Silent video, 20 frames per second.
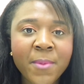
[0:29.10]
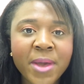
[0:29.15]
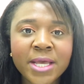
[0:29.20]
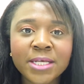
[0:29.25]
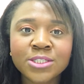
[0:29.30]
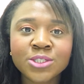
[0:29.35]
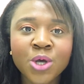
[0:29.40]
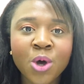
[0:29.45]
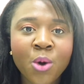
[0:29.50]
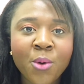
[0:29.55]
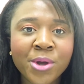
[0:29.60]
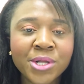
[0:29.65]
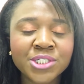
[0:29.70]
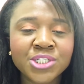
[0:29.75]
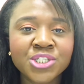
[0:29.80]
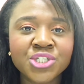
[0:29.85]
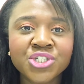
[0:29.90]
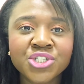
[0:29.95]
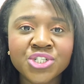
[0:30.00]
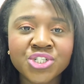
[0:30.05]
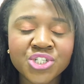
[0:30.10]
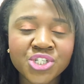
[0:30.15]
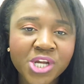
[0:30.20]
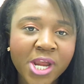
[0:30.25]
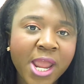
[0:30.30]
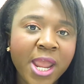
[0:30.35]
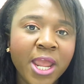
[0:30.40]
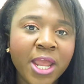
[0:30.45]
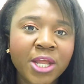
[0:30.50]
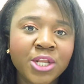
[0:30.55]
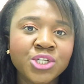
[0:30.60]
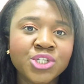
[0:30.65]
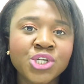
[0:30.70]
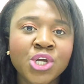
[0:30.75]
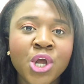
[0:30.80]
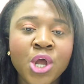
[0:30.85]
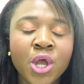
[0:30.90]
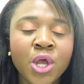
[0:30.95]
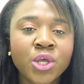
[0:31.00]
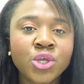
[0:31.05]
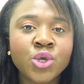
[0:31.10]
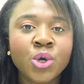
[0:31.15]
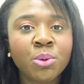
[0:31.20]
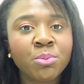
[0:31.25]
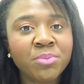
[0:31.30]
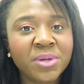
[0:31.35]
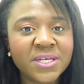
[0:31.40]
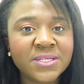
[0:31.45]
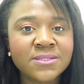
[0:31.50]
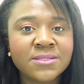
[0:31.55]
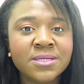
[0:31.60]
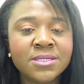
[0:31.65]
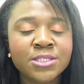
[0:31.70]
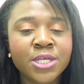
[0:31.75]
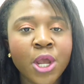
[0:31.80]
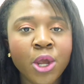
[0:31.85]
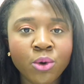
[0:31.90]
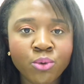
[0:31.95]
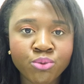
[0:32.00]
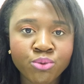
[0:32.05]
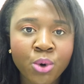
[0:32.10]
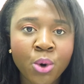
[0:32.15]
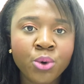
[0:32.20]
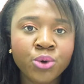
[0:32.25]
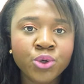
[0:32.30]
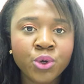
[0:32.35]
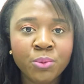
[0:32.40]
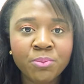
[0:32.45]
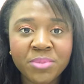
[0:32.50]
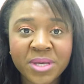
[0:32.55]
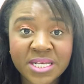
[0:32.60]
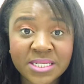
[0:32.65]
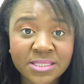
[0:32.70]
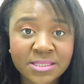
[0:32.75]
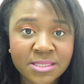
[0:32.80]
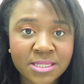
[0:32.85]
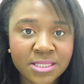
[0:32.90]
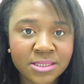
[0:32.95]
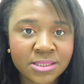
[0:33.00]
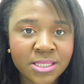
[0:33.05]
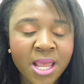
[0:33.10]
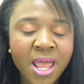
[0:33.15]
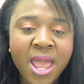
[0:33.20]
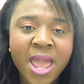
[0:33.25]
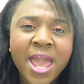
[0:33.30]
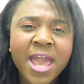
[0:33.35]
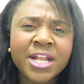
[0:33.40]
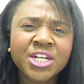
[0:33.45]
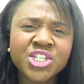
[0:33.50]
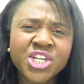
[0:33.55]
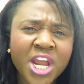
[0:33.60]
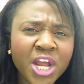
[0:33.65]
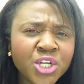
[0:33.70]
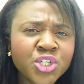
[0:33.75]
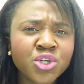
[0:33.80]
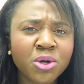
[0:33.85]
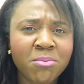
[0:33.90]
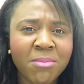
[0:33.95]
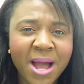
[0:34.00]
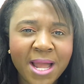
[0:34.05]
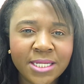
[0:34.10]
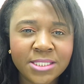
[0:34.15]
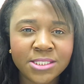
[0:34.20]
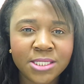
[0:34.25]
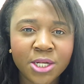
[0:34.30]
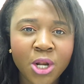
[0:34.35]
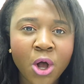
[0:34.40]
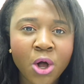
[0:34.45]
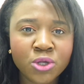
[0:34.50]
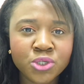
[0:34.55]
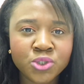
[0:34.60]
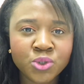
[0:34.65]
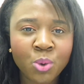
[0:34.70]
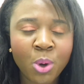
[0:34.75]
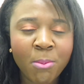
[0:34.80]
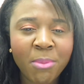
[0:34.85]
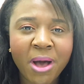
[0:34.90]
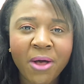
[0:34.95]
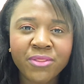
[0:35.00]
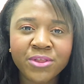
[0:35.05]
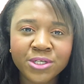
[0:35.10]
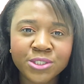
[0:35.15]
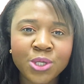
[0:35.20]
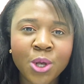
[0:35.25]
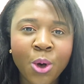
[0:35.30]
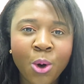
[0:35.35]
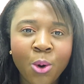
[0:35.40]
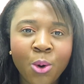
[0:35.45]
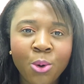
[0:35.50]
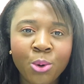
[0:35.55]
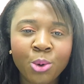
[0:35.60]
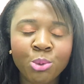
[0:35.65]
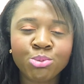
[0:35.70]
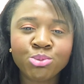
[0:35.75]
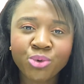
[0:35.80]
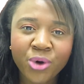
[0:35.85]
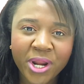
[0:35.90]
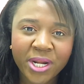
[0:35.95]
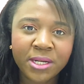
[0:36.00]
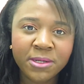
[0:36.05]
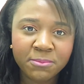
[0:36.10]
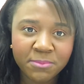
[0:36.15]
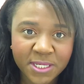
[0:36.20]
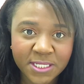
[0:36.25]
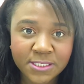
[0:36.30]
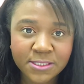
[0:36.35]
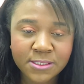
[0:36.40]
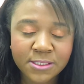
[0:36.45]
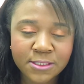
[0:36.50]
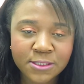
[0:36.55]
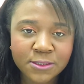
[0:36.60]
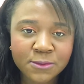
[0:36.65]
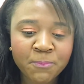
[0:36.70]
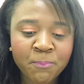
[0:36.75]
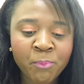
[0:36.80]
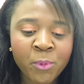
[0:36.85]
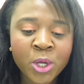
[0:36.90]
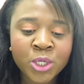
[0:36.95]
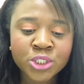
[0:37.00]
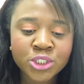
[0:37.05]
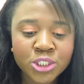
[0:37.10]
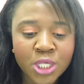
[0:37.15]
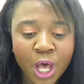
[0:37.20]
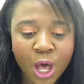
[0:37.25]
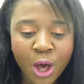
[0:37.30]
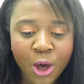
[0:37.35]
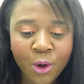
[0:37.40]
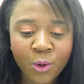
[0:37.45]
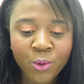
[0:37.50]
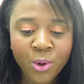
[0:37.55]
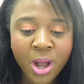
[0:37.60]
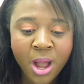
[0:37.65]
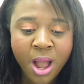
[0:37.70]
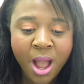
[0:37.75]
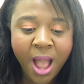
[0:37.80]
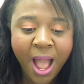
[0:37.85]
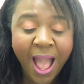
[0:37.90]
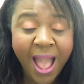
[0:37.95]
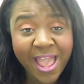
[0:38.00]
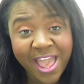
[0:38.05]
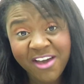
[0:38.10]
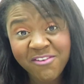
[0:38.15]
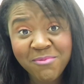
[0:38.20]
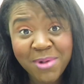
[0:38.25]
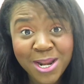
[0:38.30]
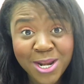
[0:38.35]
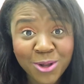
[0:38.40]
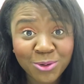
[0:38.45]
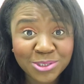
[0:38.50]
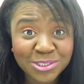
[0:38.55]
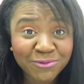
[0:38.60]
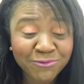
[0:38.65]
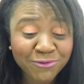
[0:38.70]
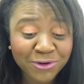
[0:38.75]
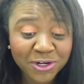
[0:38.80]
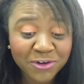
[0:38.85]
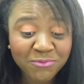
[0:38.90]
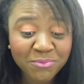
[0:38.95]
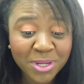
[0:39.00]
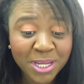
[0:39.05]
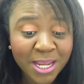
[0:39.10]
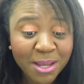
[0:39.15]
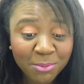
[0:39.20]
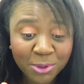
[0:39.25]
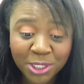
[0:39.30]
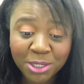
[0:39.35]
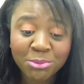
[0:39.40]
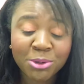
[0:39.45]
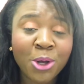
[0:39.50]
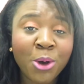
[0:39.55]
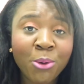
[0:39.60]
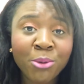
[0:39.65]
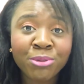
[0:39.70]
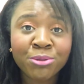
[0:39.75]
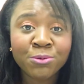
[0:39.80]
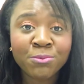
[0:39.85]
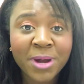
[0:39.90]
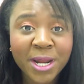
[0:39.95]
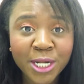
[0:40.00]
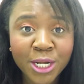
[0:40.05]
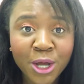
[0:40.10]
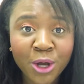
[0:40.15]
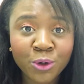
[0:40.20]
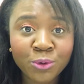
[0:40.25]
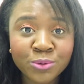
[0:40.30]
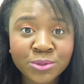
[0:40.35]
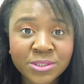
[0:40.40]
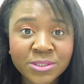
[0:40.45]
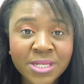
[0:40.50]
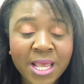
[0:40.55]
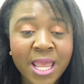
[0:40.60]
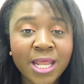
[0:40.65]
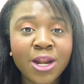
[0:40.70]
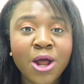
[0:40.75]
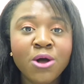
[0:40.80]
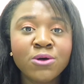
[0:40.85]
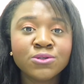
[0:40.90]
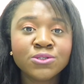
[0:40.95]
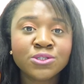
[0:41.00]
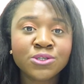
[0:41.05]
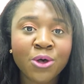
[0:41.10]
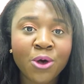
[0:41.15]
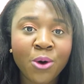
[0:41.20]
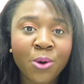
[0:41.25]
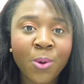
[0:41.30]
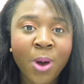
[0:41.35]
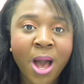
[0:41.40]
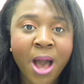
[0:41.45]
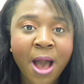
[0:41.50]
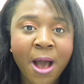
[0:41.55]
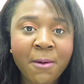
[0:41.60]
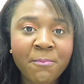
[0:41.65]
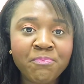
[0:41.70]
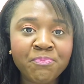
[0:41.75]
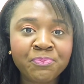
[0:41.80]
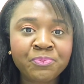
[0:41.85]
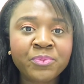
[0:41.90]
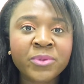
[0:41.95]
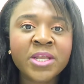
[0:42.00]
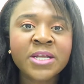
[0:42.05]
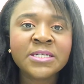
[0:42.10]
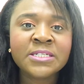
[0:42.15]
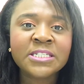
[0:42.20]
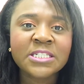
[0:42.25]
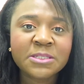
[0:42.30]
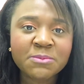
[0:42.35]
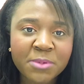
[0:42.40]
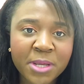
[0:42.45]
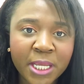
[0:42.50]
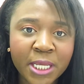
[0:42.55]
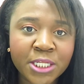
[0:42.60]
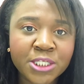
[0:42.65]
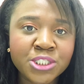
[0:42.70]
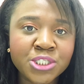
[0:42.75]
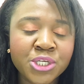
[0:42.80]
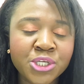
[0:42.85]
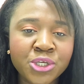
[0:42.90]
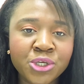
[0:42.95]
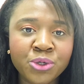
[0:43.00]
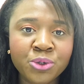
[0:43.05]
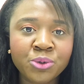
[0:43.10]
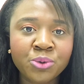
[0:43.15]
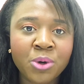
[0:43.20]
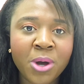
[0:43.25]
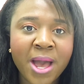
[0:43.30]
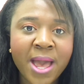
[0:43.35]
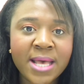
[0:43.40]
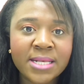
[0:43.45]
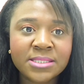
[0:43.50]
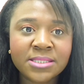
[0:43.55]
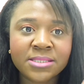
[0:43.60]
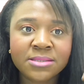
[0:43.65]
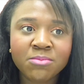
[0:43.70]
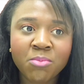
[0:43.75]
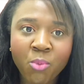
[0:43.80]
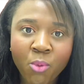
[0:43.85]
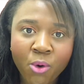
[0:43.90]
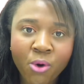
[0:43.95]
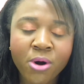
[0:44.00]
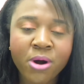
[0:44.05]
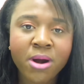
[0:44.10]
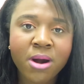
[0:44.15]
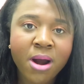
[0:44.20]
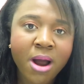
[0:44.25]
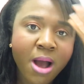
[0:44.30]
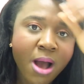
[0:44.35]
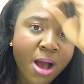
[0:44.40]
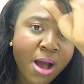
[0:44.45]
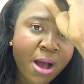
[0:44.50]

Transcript: is going to just change your business and grow your business and change your mindset also about this whole braiding business. So I have my notes in front of me. I'm going to be going through my notes and also speaking to you as more